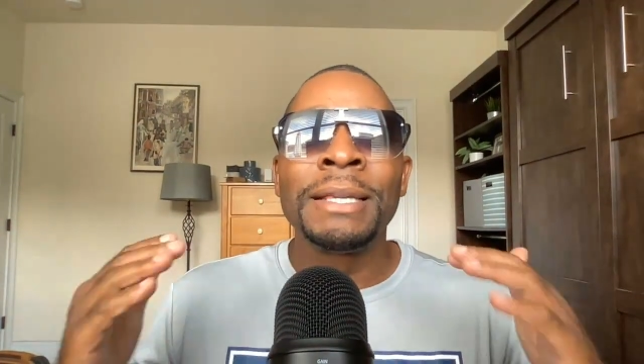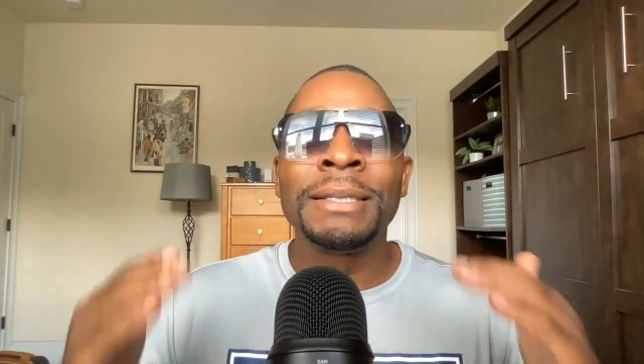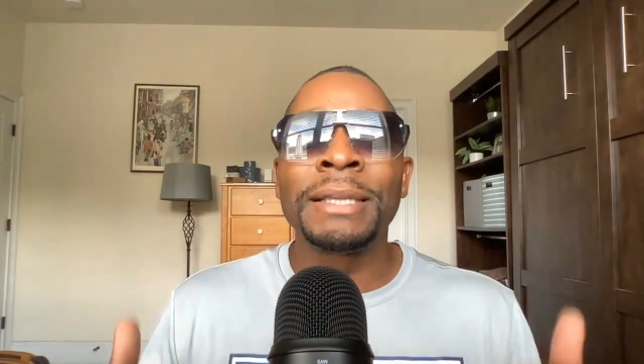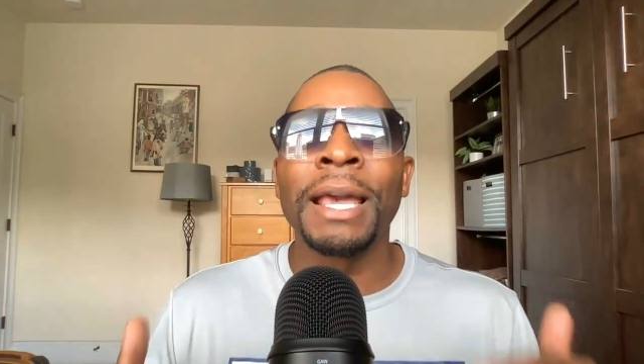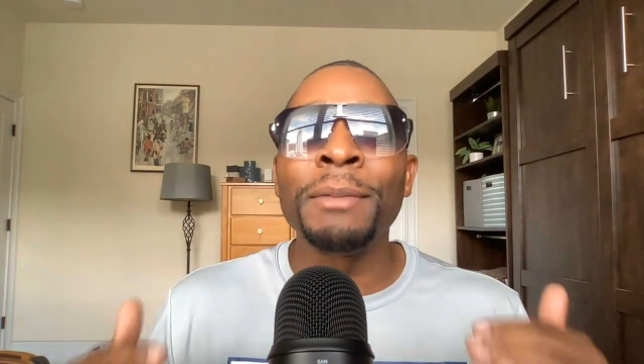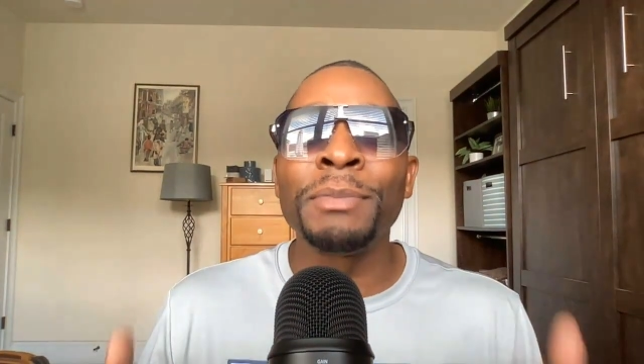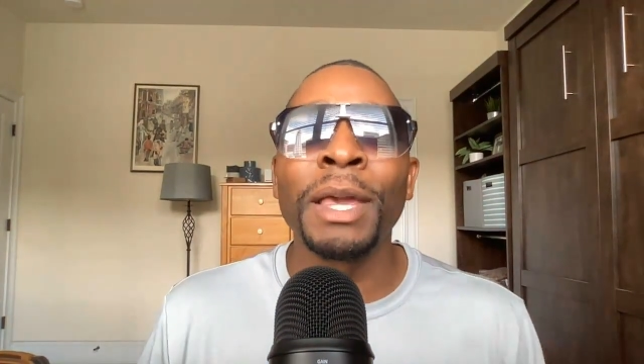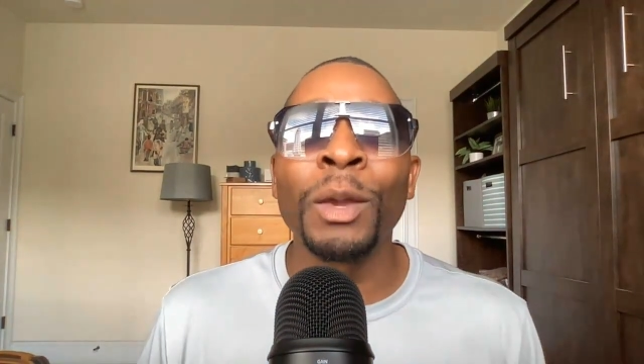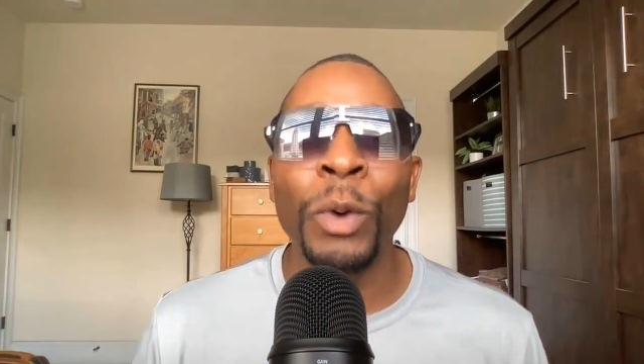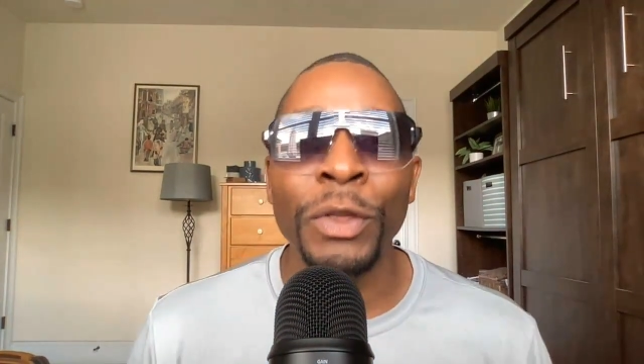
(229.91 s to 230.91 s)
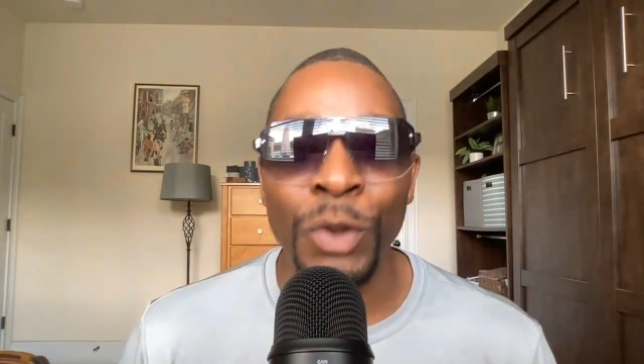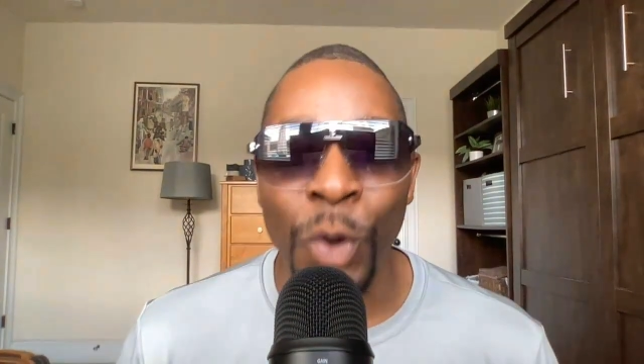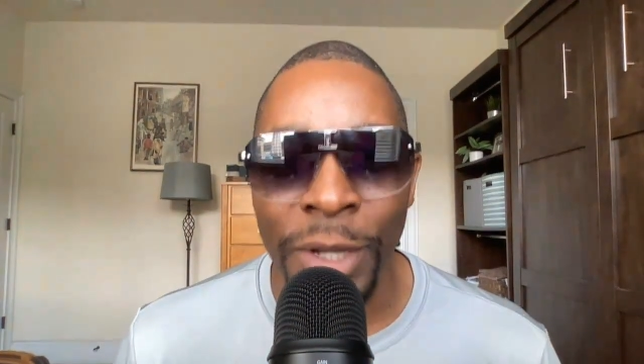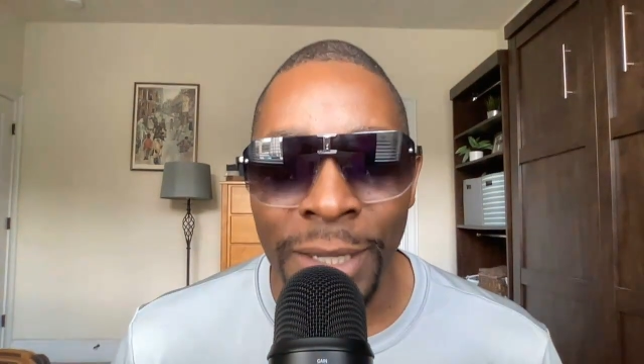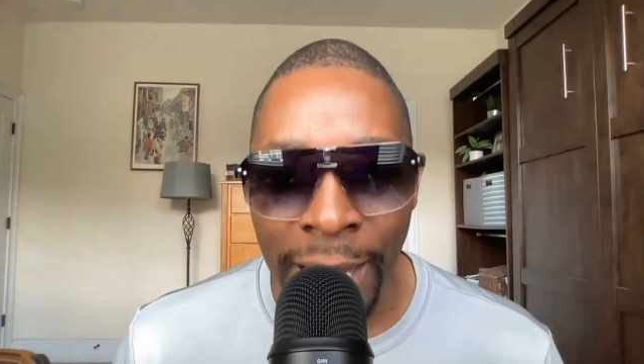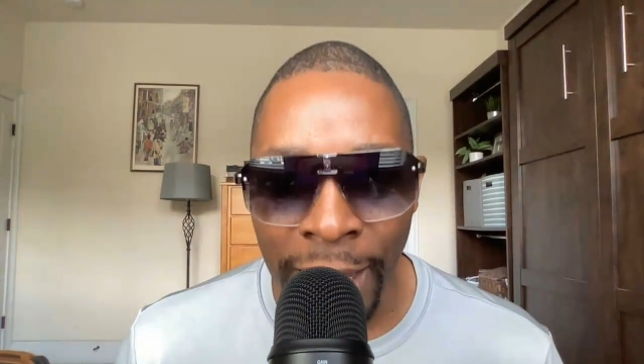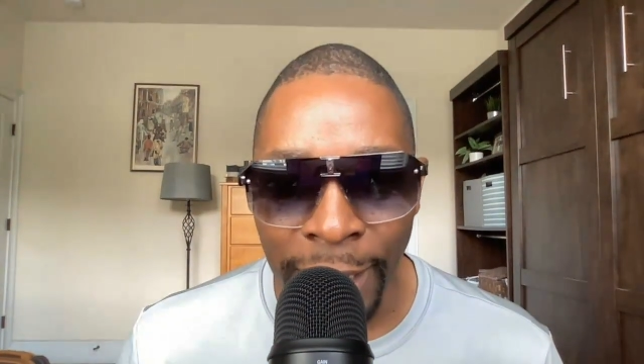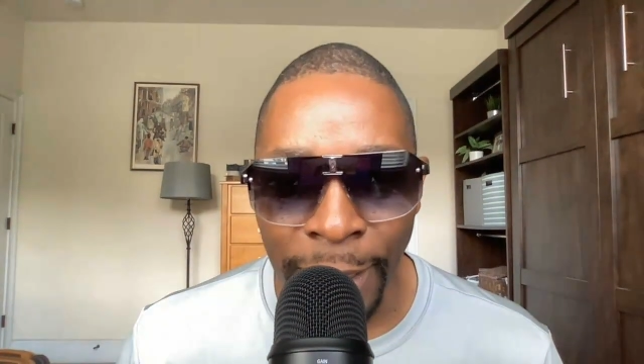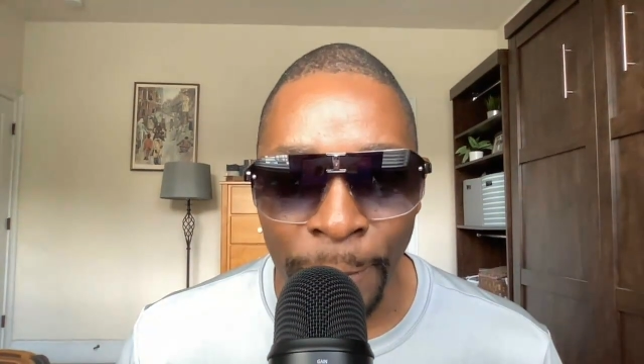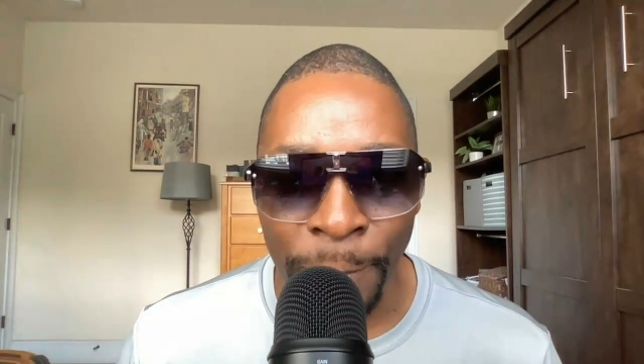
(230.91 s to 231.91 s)
Same thing with your
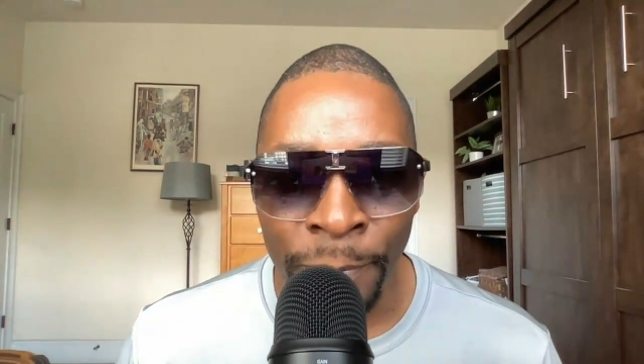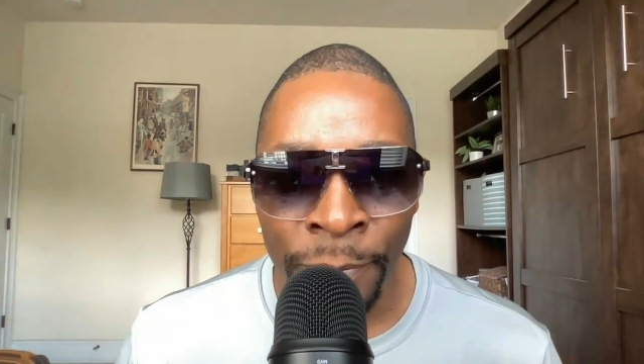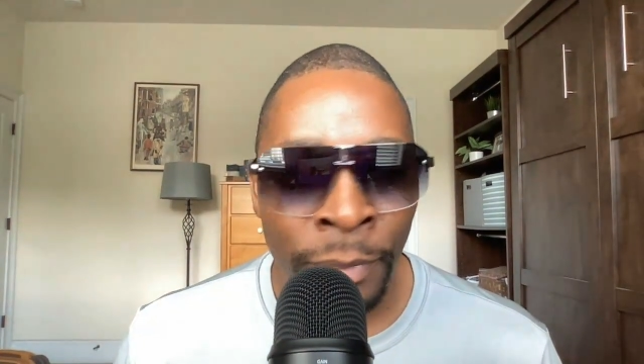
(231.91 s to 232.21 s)
name.